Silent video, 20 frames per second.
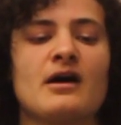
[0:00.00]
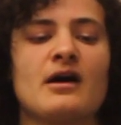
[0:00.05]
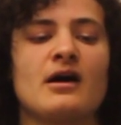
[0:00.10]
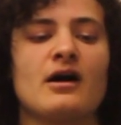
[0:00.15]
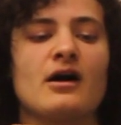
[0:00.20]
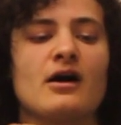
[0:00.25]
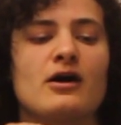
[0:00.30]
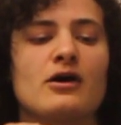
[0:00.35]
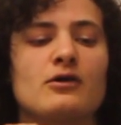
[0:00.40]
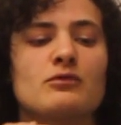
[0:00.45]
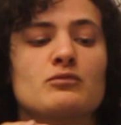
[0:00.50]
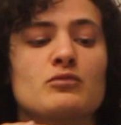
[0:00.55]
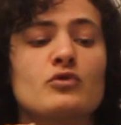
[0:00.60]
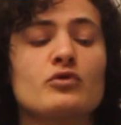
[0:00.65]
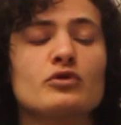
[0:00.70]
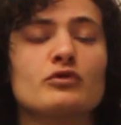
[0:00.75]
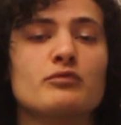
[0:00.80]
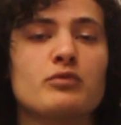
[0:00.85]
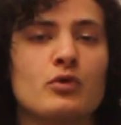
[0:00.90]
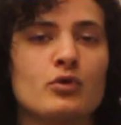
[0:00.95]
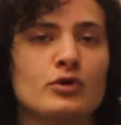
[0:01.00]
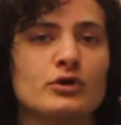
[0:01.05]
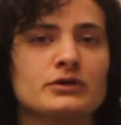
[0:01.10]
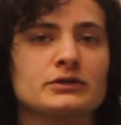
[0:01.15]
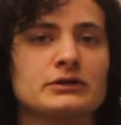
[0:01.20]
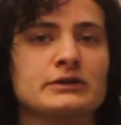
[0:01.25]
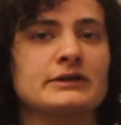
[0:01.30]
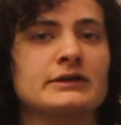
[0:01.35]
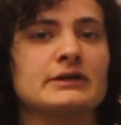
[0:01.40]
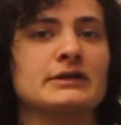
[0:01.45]
Um, more
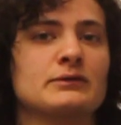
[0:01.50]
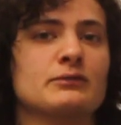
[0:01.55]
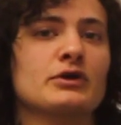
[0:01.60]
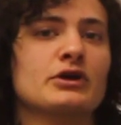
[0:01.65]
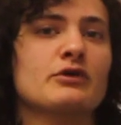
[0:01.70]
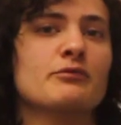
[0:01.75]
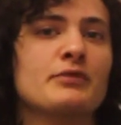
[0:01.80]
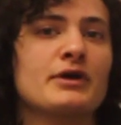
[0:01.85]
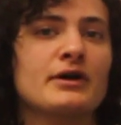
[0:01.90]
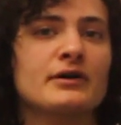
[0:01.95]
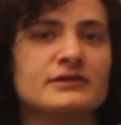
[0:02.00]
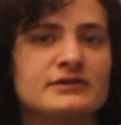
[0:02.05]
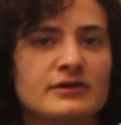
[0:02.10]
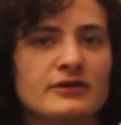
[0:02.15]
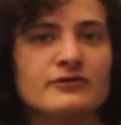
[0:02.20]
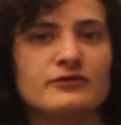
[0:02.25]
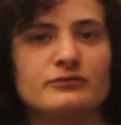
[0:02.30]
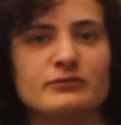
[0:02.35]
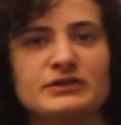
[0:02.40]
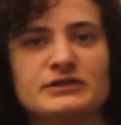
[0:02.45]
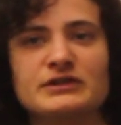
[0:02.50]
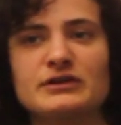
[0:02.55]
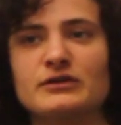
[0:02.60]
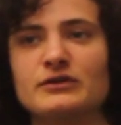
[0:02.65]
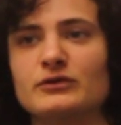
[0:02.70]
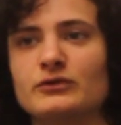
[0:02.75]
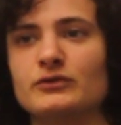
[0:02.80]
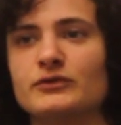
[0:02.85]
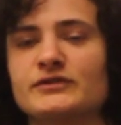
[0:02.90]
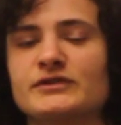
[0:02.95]
importantly, when compared to other
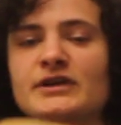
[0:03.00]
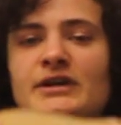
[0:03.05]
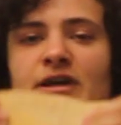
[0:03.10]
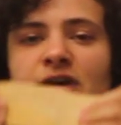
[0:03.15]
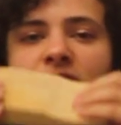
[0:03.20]
materials,